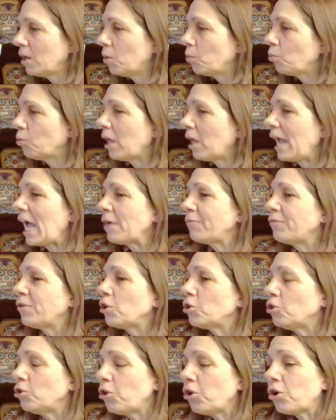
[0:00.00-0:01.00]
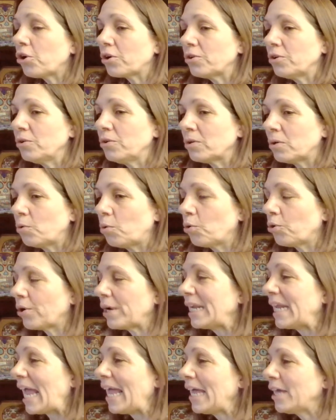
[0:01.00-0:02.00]
will have a look or
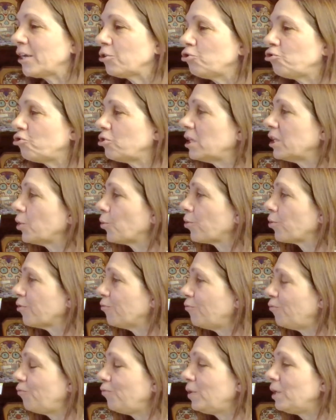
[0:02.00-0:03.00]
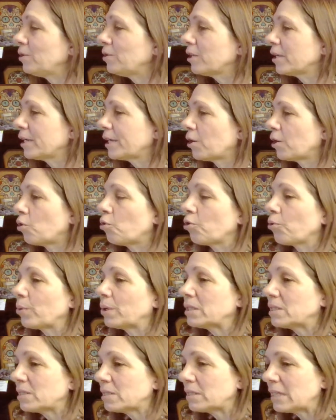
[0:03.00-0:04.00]
an energy or a feeling or
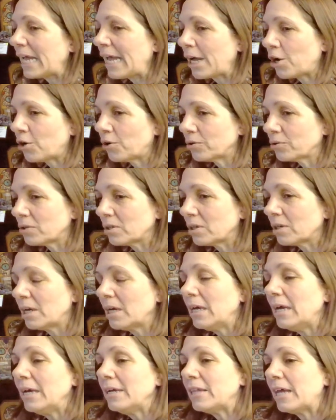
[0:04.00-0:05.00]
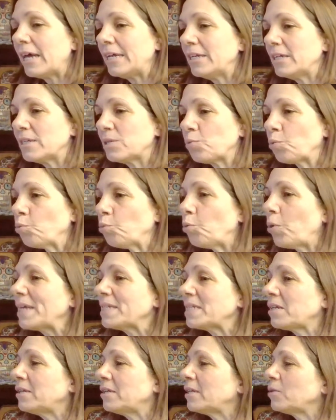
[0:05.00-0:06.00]
a sound that is
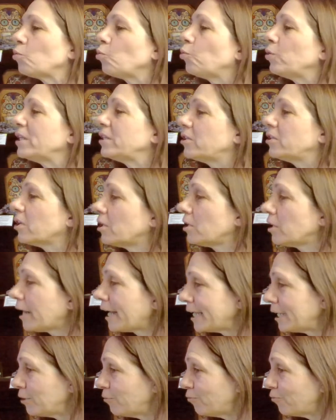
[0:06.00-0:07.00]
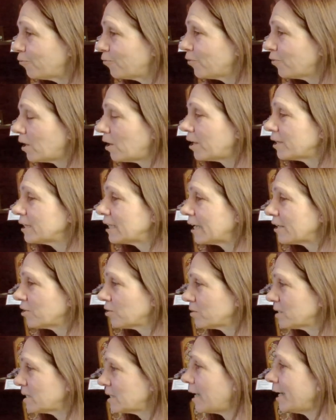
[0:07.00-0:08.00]
resonant with the life on the
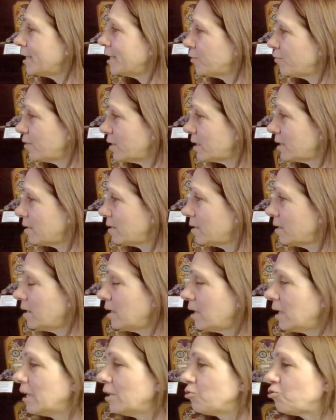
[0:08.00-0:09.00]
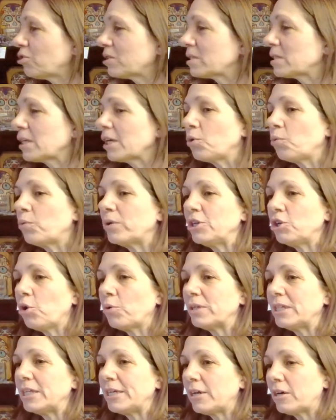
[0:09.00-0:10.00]
other side of it. Just like when you
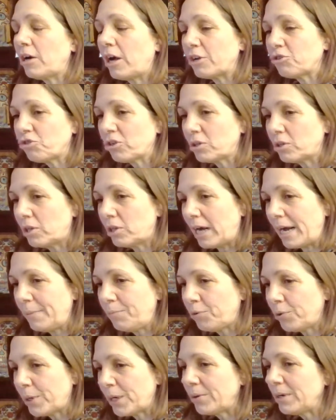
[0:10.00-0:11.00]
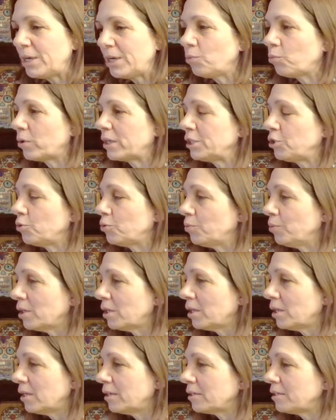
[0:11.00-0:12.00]
go in the Akashic Library, when you
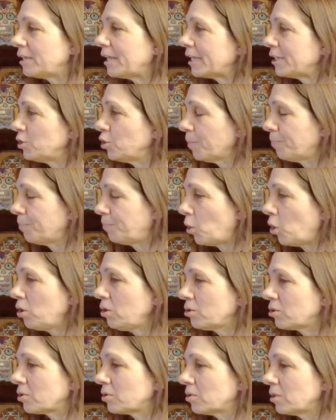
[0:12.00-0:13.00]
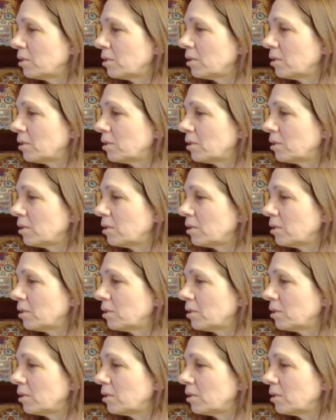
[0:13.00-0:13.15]
get your book,